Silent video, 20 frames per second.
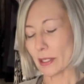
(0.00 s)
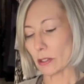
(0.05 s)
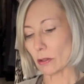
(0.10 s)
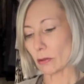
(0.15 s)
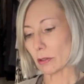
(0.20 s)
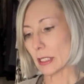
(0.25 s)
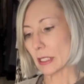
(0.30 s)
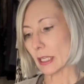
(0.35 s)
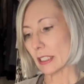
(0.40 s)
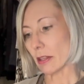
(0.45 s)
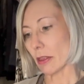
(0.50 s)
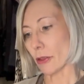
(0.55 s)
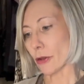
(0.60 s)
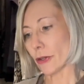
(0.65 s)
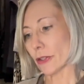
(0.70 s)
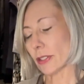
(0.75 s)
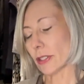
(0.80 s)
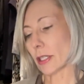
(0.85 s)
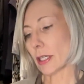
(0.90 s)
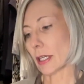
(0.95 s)
So it says
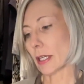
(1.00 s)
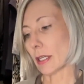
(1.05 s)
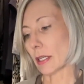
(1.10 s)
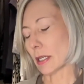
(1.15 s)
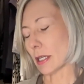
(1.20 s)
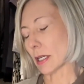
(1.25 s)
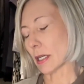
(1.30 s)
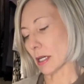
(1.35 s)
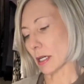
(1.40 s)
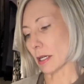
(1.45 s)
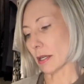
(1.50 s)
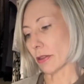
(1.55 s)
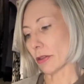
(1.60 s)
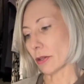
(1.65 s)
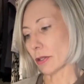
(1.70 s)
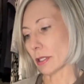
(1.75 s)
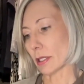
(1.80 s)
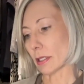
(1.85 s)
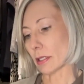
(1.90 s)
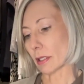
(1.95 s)
13
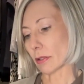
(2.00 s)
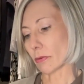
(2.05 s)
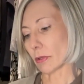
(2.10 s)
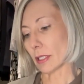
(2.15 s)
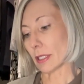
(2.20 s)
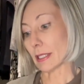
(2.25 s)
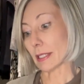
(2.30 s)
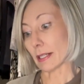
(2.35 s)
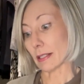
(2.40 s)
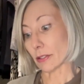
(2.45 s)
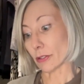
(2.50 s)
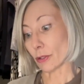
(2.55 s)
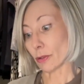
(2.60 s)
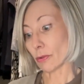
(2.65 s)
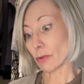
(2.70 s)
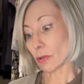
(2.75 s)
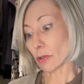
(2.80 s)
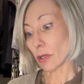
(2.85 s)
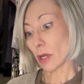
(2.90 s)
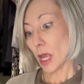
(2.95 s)
degrees
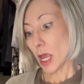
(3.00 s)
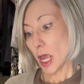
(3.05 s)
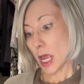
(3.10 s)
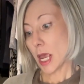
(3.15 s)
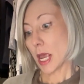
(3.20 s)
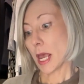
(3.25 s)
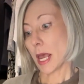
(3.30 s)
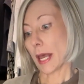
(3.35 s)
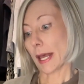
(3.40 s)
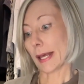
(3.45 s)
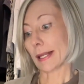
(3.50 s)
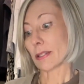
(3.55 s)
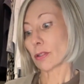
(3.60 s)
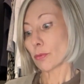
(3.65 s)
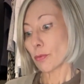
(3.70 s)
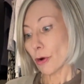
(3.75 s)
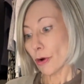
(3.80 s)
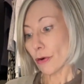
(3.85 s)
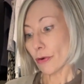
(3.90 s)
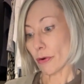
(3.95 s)
Celsius. And
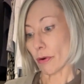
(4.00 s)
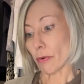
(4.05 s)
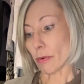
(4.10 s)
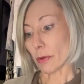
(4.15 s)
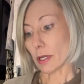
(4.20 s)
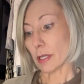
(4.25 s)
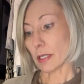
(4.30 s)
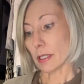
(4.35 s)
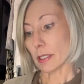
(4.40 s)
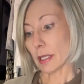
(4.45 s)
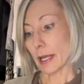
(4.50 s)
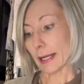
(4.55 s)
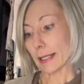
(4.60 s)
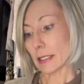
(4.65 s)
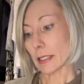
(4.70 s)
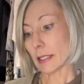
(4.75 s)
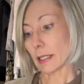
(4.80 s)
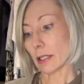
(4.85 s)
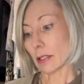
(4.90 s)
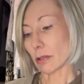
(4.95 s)
tomorrow, it's
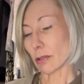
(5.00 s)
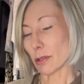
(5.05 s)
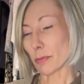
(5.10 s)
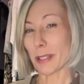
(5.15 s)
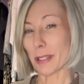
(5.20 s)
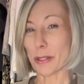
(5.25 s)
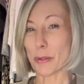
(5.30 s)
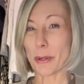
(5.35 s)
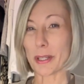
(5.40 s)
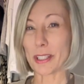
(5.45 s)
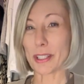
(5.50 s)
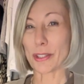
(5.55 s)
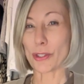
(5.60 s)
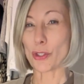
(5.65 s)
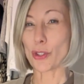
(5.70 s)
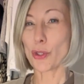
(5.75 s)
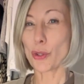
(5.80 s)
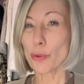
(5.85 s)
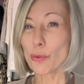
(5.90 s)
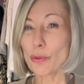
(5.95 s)
actually going to be
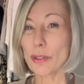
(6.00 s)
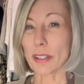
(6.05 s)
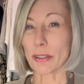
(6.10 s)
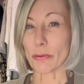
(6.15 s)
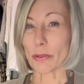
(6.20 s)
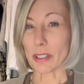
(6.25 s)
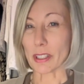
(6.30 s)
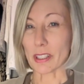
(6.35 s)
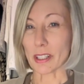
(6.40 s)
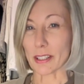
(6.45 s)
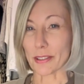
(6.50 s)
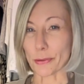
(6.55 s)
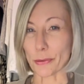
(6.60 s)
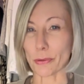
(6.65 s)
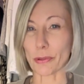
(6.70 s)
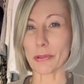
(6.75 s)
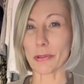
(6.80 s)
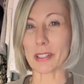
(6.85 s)
22 degrees Celsius.